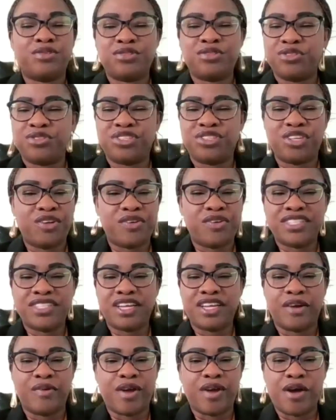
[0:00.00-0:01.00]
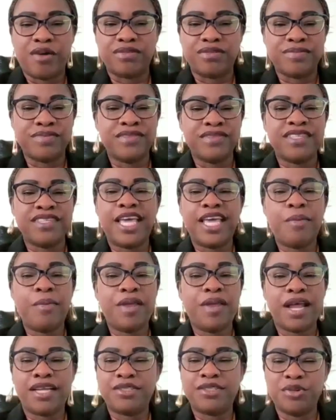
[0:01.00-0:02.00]
social security around.
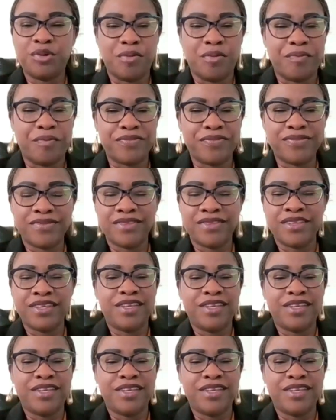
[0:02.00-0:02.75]
Keep it at home.